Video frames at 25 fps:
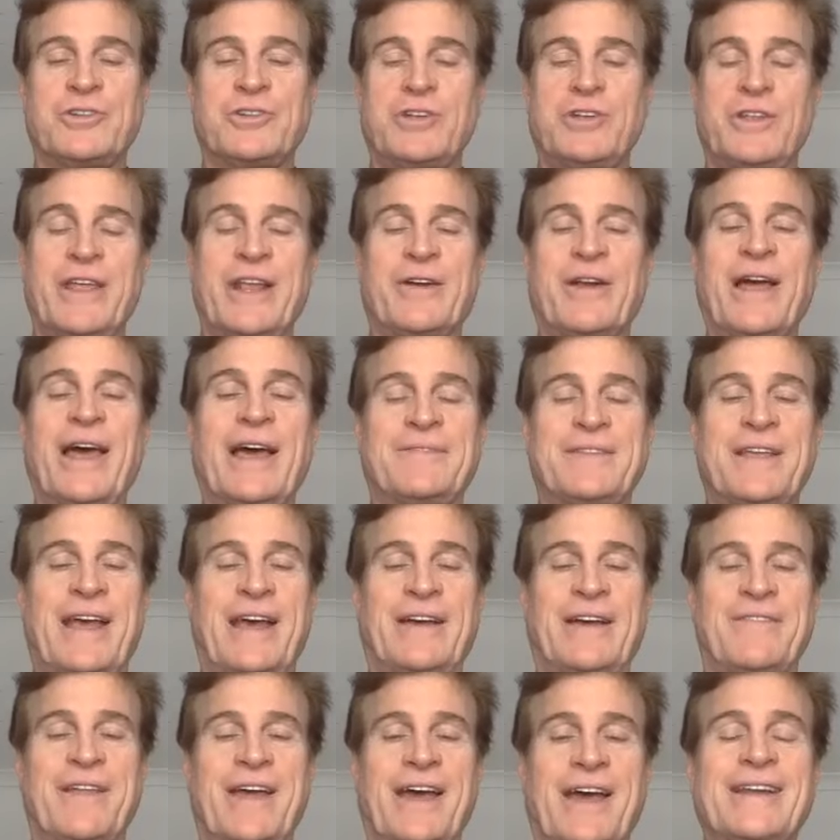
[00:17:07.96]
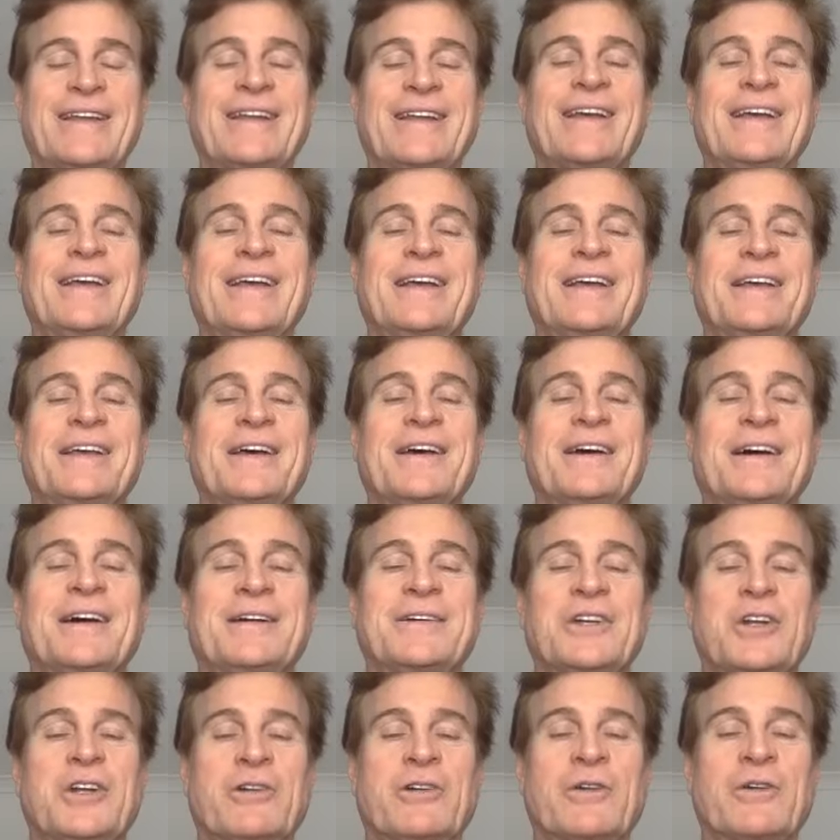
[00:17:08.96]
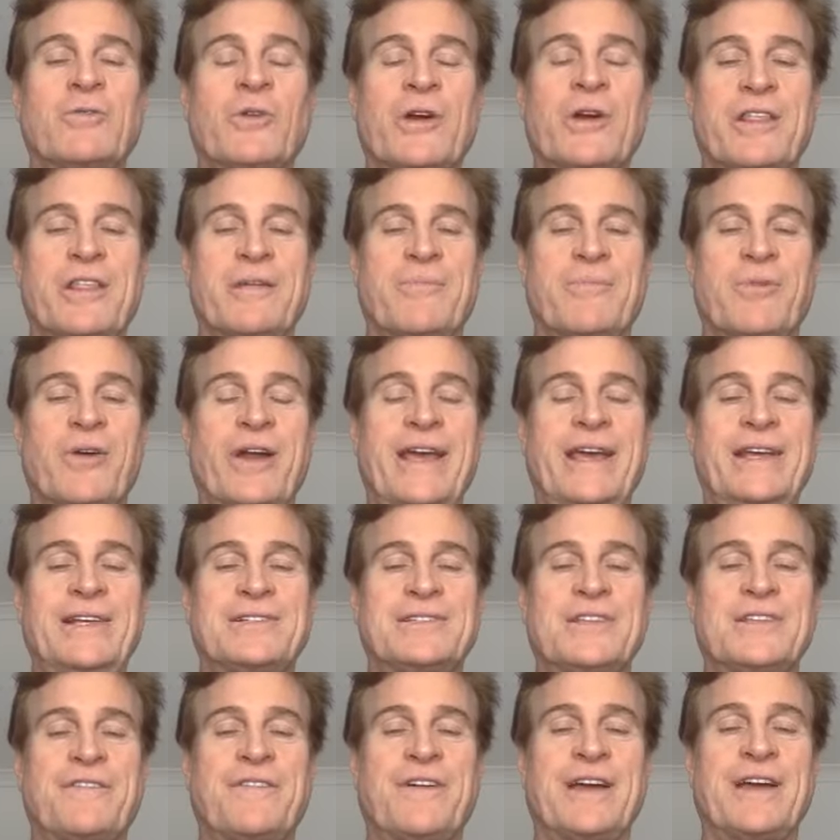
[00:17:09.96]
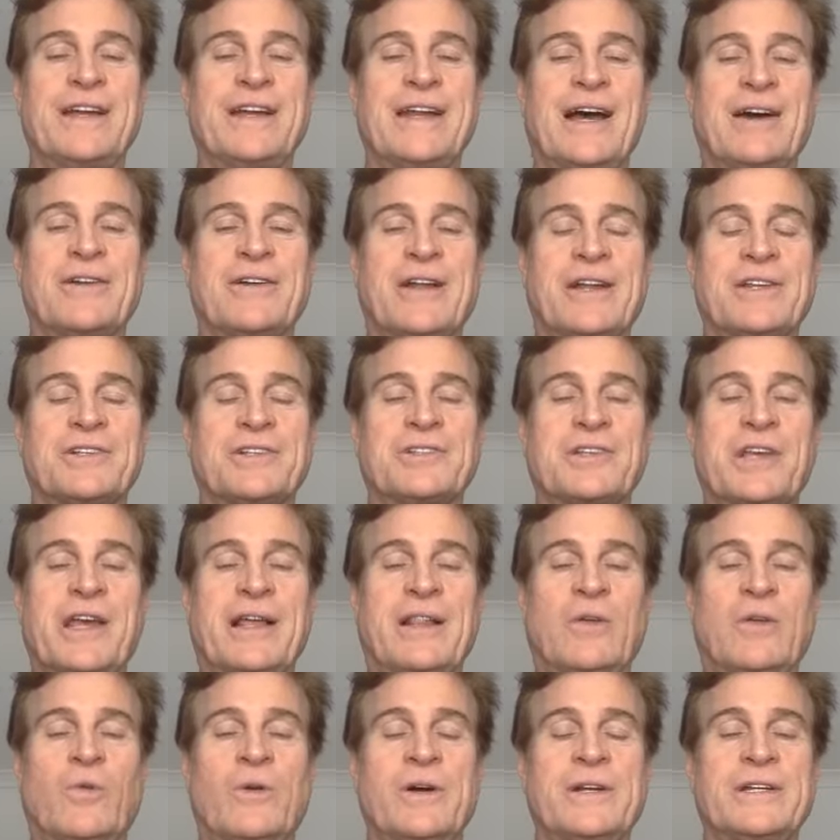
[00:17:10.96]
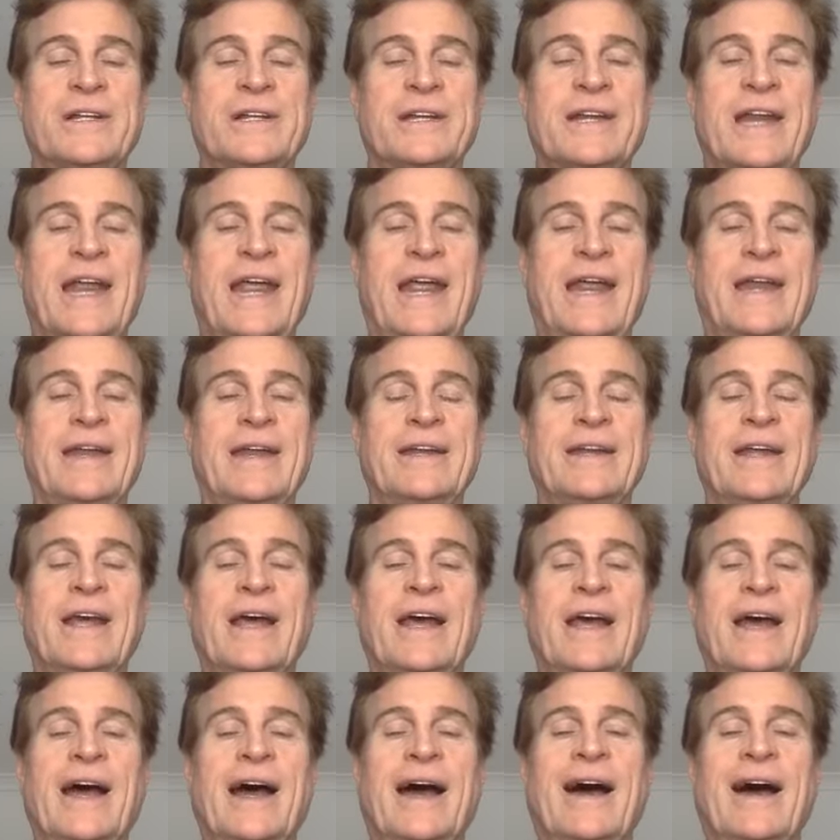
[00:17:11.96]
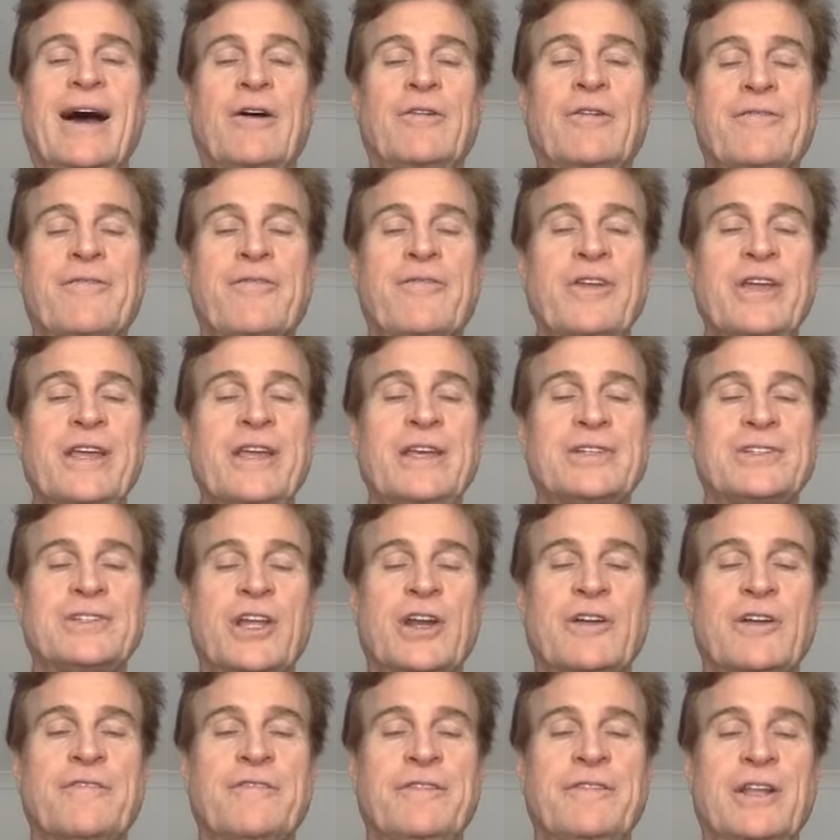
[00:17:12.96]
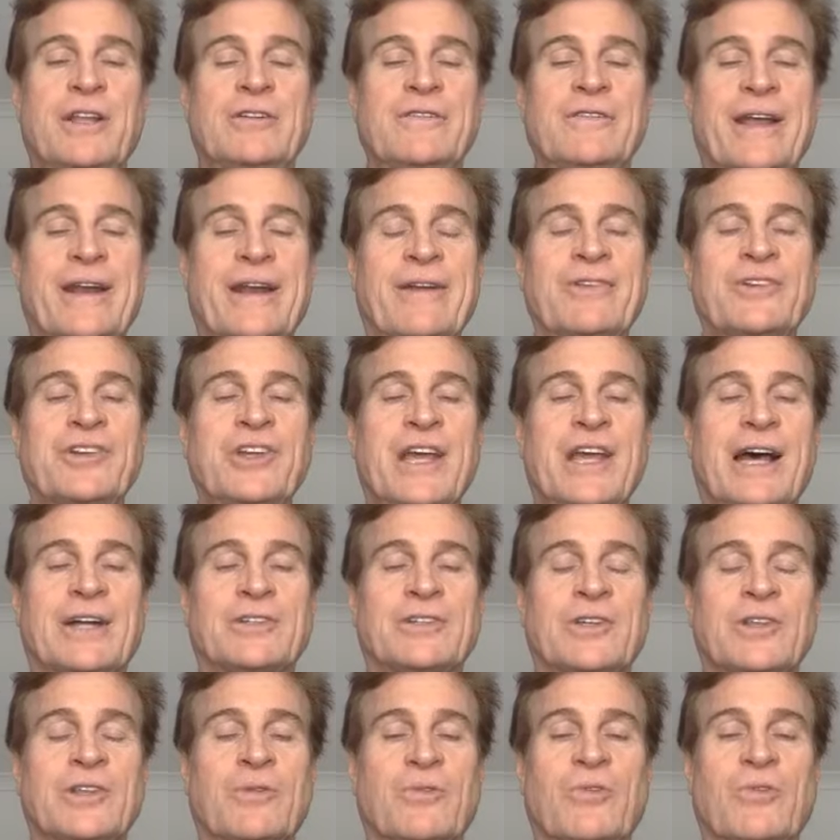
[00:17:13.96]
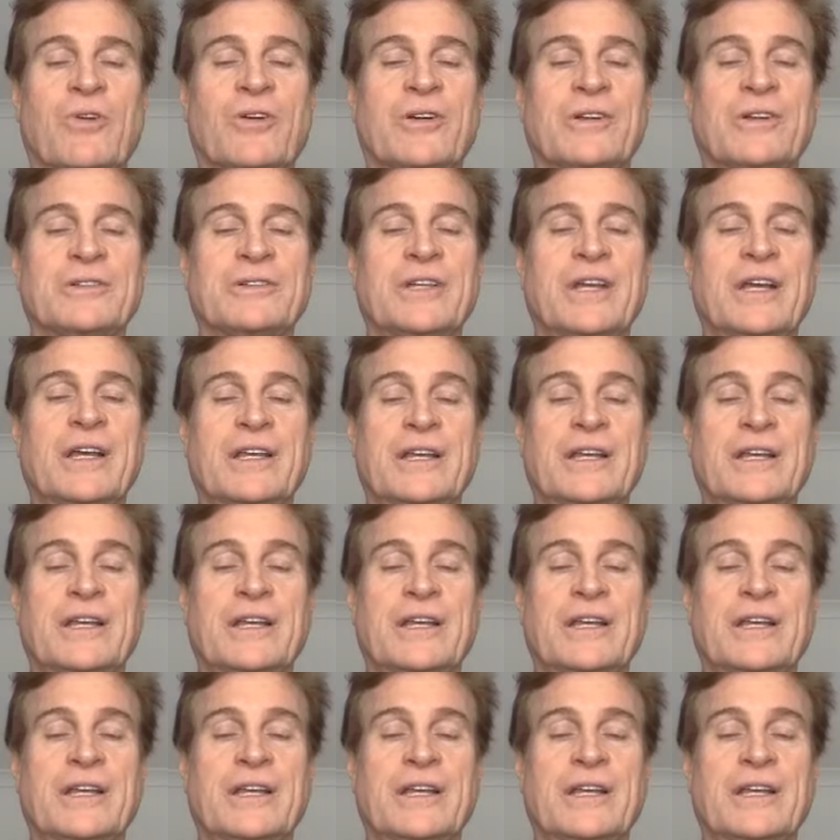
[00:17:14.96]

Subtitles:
they don't have to have that. During one of the breaks, to find out on a scale of 1 to 10, how free is their flow of energy out to the world?